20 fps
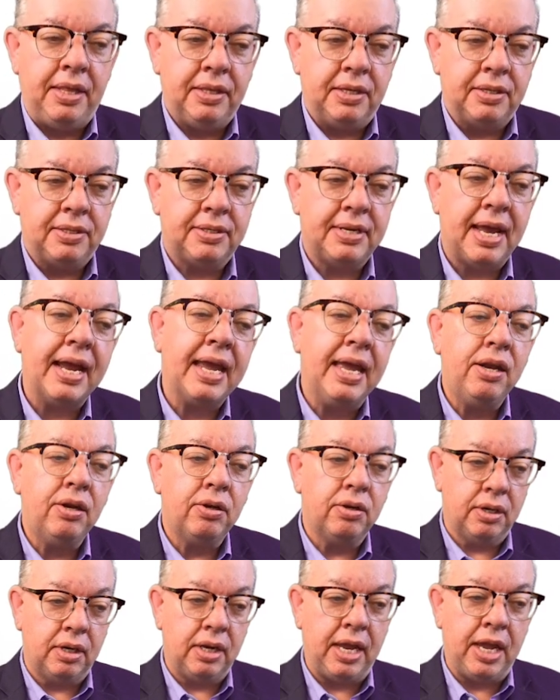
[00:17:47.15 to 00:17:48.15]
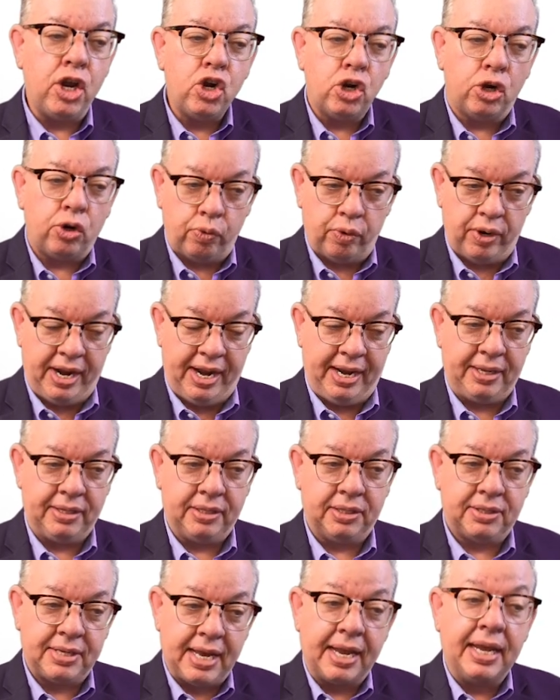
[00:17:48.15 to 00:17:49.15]
the second inner ring, the
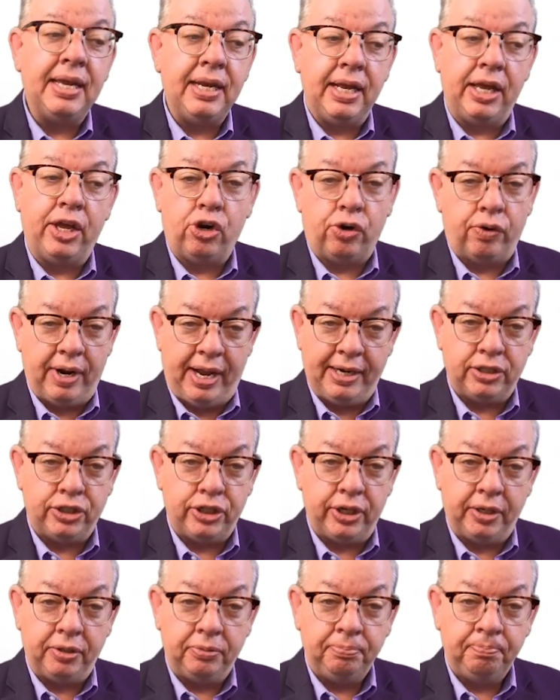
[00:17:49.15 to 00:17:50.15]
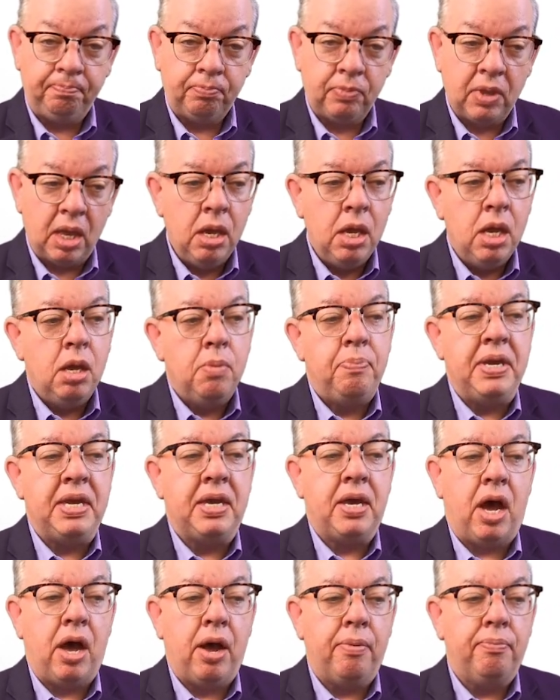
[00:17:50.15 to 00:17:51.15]
second iteration,
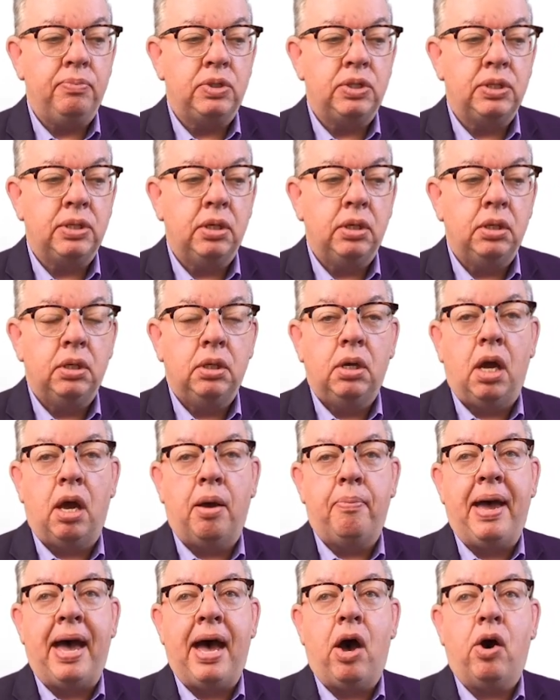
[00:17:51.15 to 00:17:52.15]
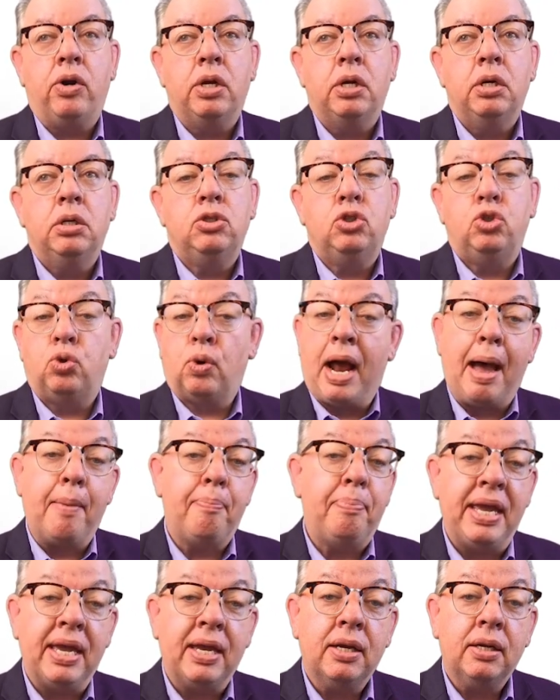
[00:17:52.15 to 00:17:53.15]
becomes about
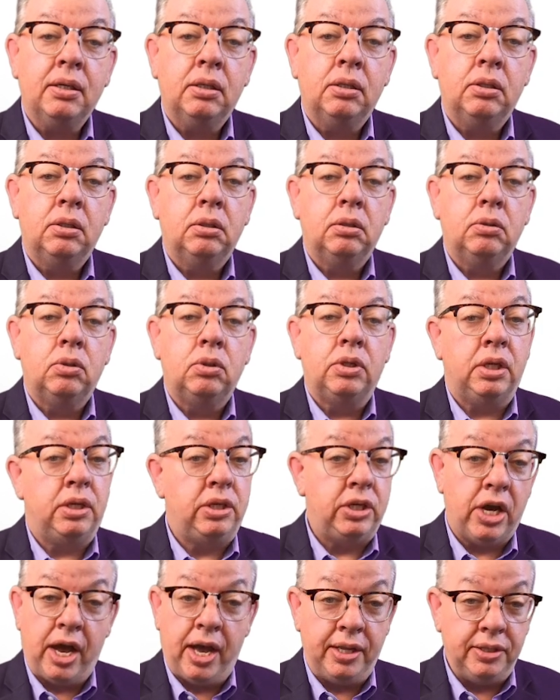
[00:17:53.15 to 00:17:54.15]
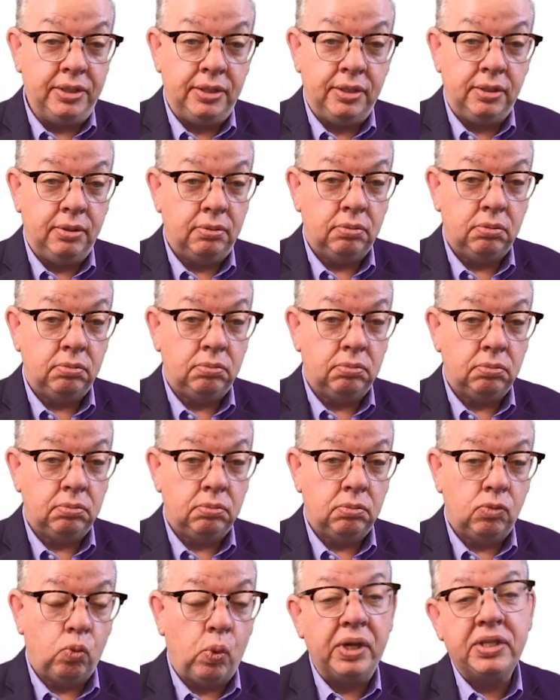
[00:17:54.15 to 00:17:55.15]
dropping the duds,
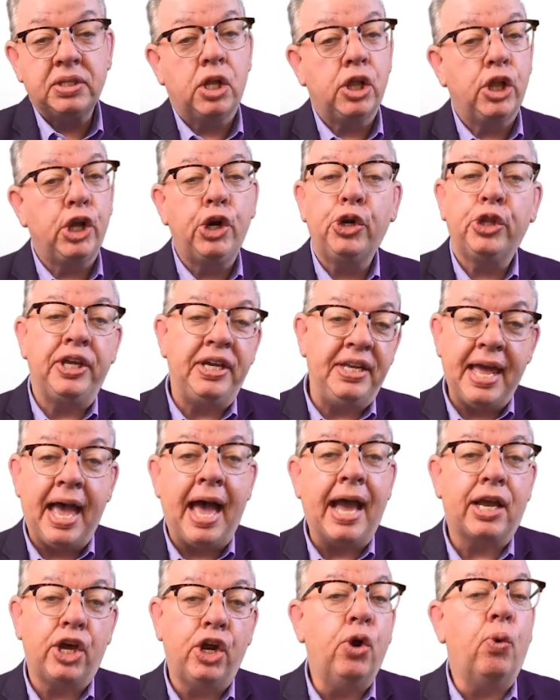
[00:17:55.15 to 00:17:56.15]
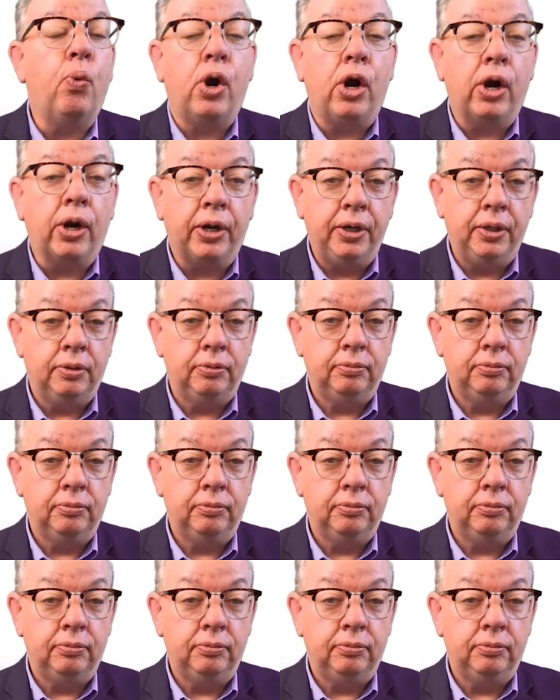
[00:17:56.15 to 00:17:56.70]
what's clearly not going to work,